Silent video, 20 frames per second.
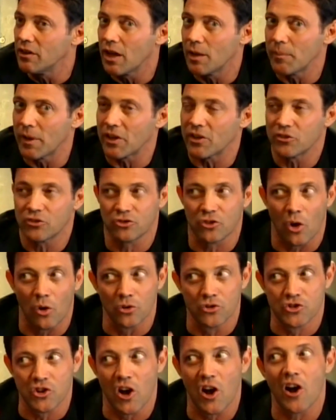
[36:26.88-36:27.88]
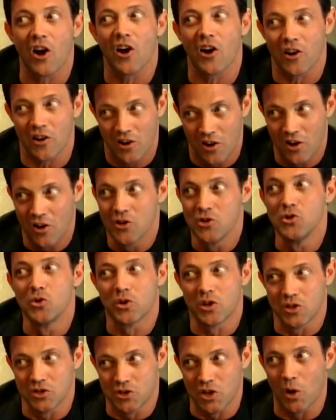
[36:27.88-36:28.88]
I'm like, soldier, you
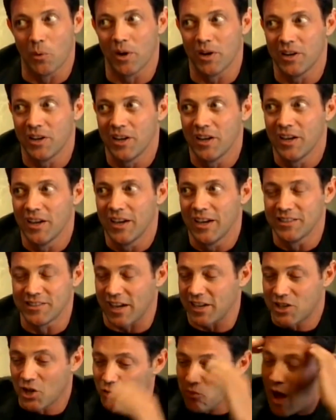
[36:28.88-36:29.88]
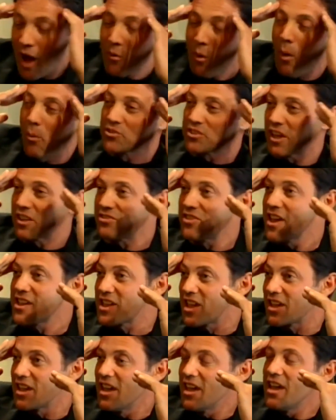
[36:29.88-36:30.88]
can do it. He's like, you're right. What was I
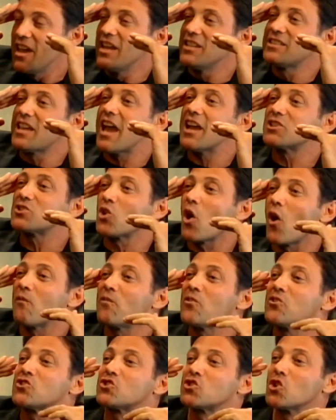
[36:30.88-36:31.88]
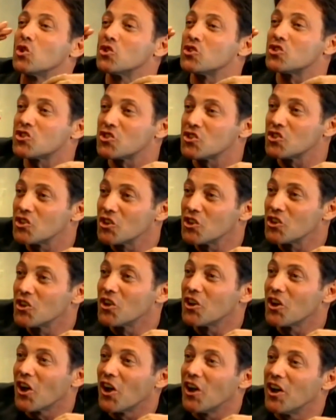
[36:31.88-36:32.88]
thinking? He takes off his shoes.
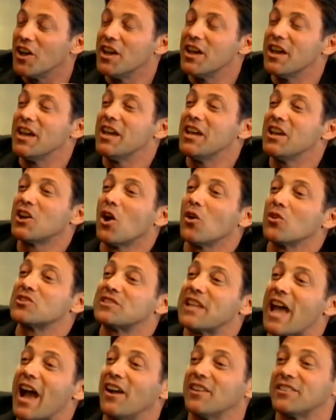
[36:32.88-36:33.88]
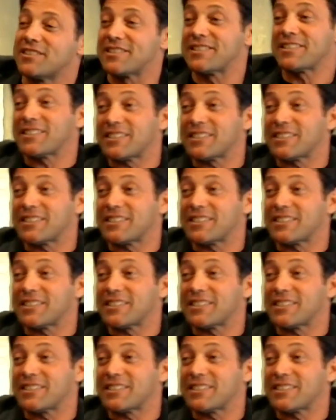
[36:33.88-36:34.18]
He goes down.